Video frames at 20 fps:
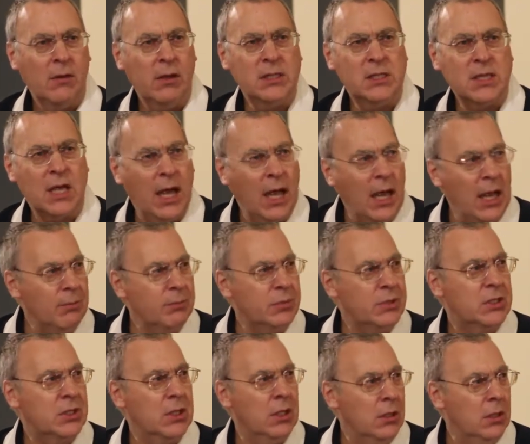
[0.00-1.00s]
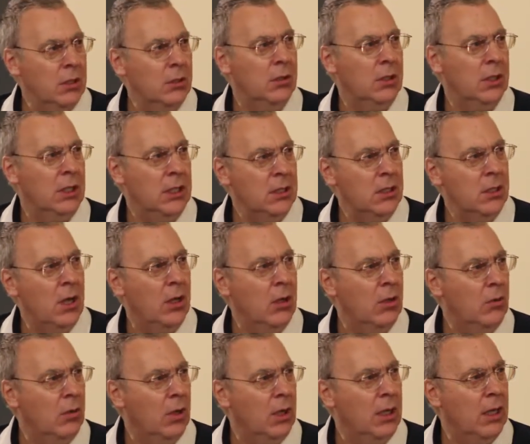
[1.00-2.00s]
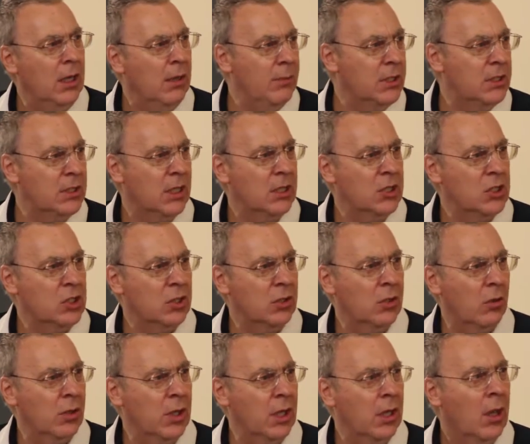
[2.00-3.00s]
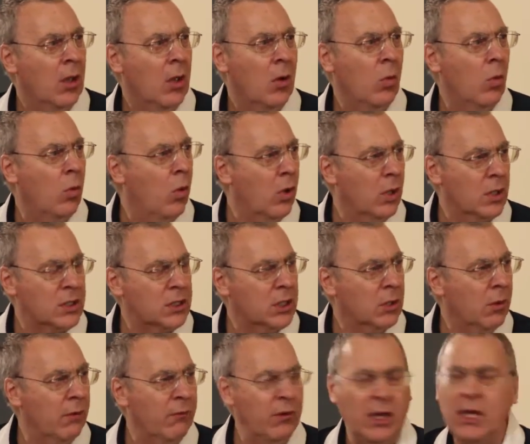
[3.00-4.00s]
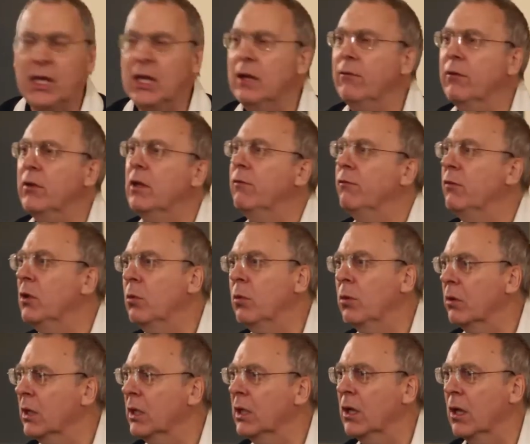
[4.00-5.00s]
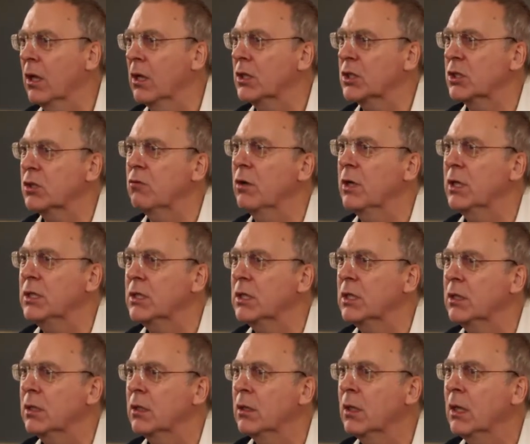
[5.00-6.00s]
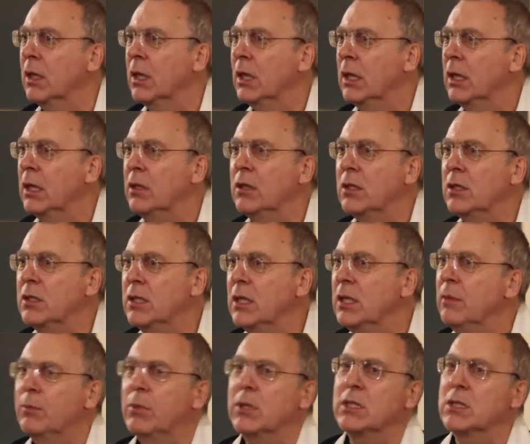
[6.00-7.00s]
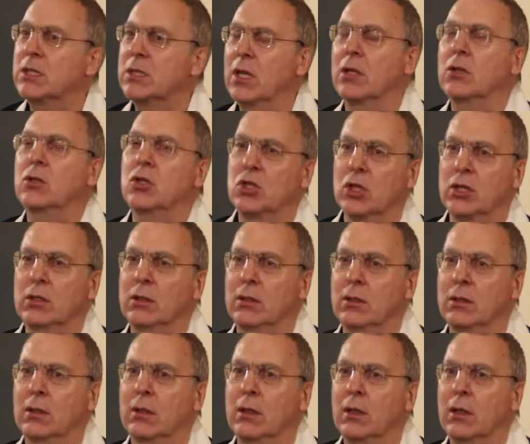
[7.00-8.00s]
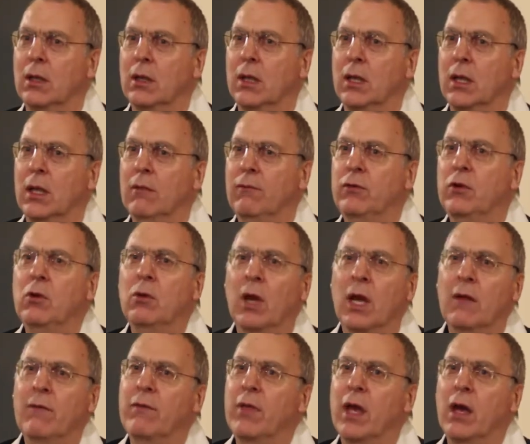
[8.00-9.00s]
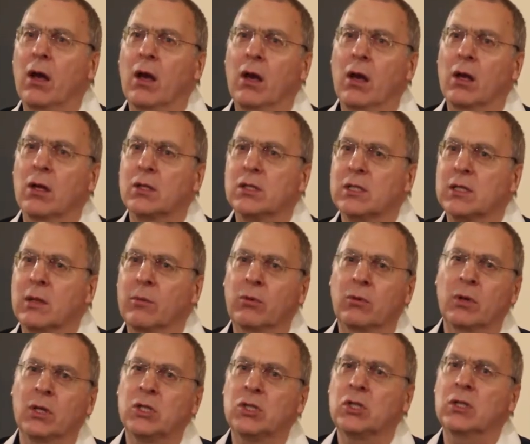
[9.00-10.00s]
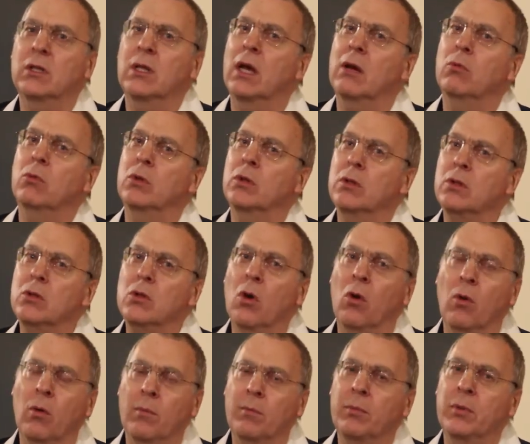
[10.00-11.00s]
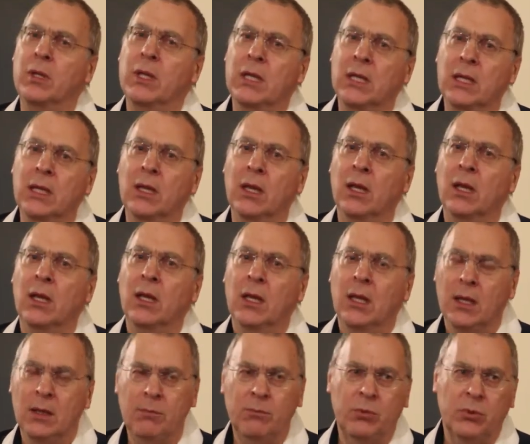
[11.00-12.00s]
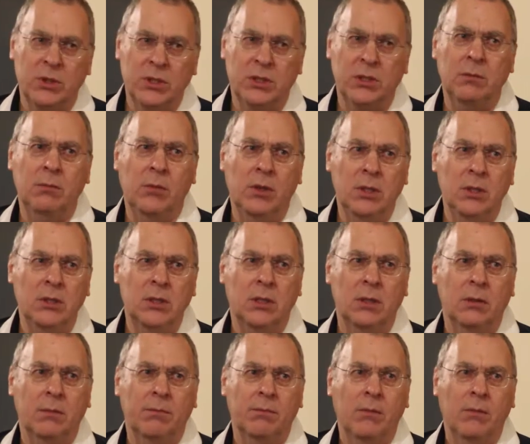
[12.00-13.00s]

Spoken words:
There's absolutely no limitation on it whatsoever. Even if you were incarcerated in the deepest dungeon, if you had that heart's liberation, that would not be imprisonment.